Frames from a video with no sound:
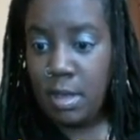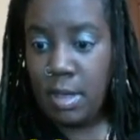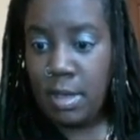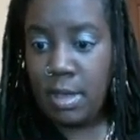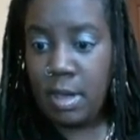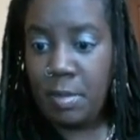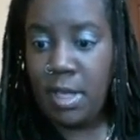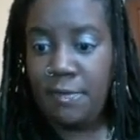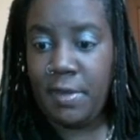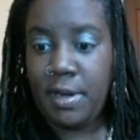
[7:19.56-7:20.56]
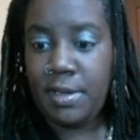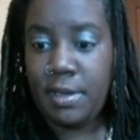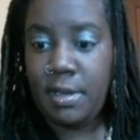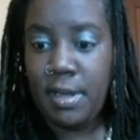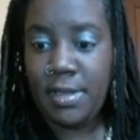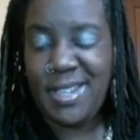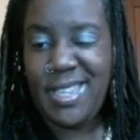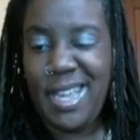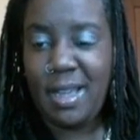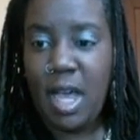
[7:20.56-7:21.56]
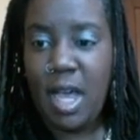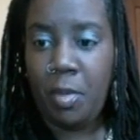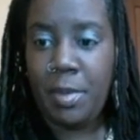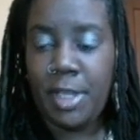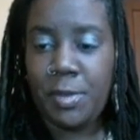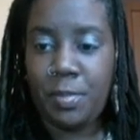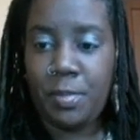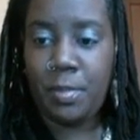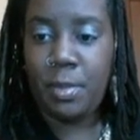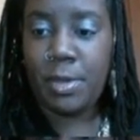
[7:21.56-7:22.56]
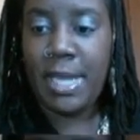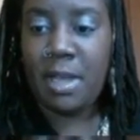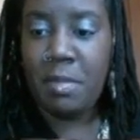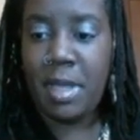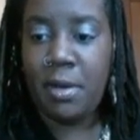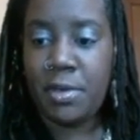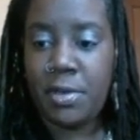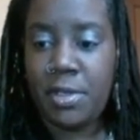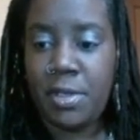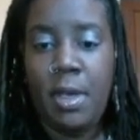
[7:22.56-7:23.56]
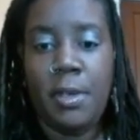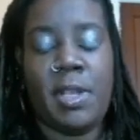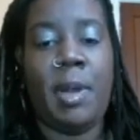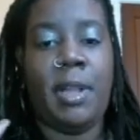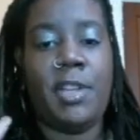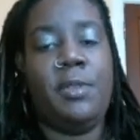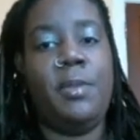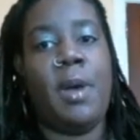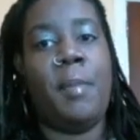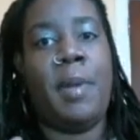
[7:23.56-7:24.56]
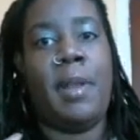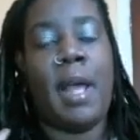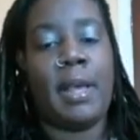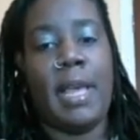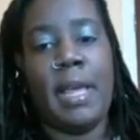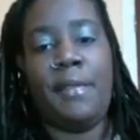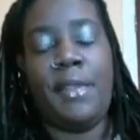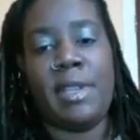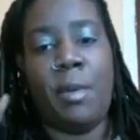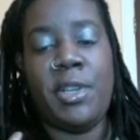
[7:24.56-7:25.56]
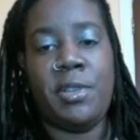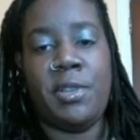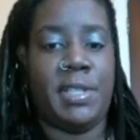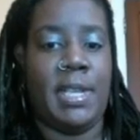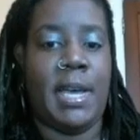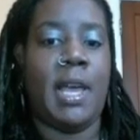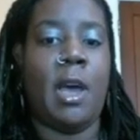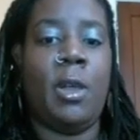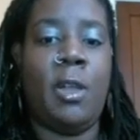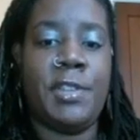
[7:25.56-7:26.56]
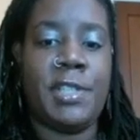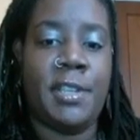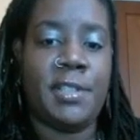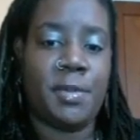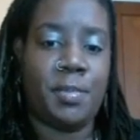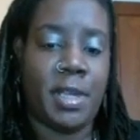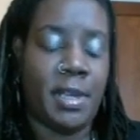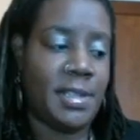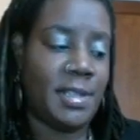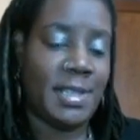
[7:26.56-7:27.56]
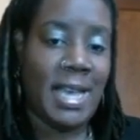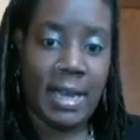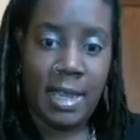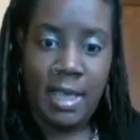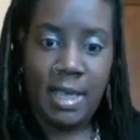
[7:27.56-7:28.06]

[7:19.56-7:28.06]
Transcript: And I'm going to hit finish. It's going to take a couple minutes, or take a minute or so. So I'm going to let you, not going to edit this. I want you to see kind of how long this takes, because it's not